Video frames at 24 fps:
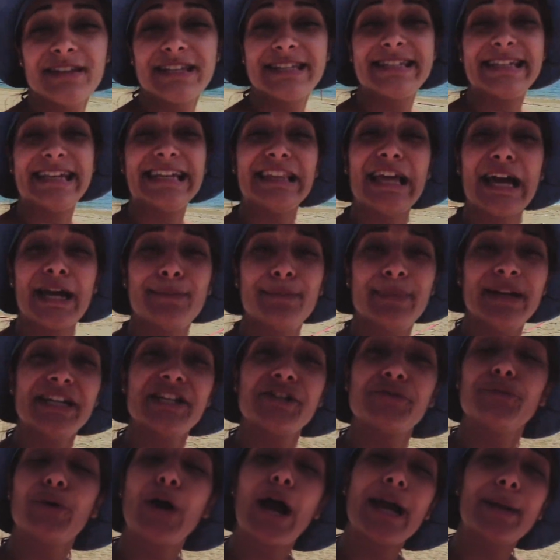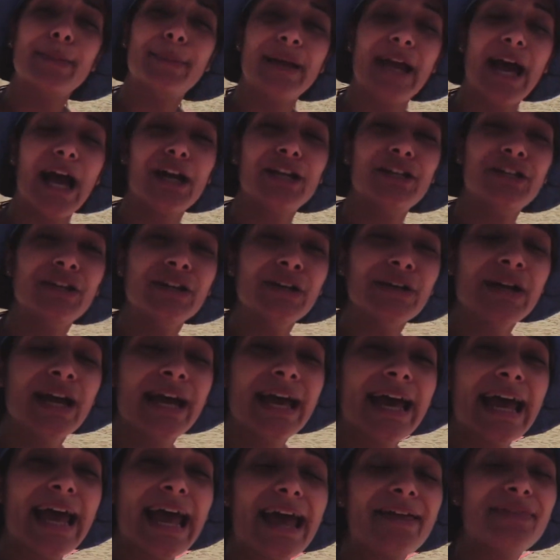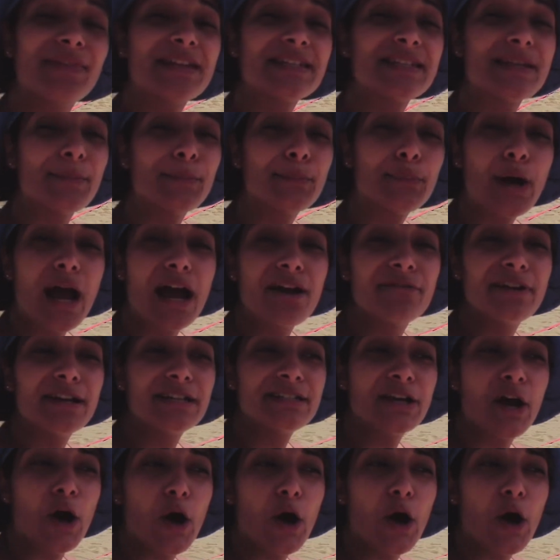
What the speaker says: Sealine Beach right behind you, and there's a private,